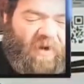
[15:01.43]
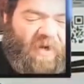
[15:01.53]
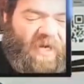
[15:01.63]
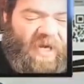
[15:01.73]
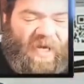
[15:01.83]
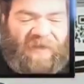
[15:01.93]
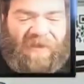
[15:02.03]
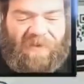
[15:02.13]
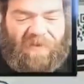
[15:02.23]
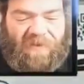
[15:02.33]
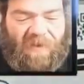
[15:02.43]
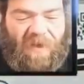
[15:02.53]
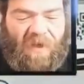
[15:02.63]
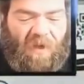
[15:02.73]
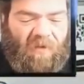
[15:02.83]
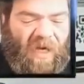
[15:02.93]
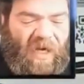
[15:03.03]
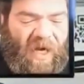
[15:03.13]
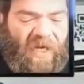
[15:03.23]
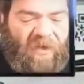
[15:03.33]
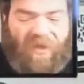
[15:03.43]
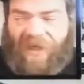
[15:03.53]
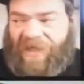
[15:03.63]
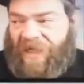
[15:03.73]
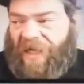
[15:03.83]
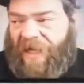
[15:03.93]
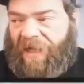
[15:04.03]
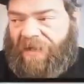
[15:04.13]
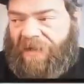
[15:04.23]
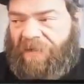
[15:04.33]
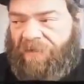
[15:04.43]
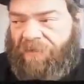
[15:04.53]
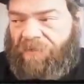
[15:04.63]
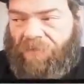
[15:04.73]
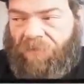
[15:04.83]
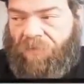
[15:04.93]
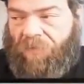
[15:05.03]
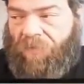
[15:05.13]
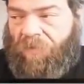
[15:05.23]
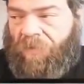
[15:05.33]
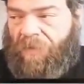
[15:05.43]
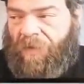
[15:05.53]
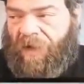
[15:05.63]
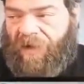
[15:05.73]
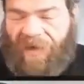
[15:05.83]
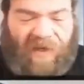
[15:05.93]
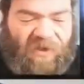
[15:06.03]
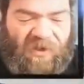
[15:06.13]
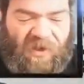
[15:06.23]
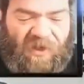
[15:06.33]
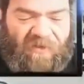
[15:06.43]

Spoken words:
EX. We got an Iron Treads EX. Glare as shit.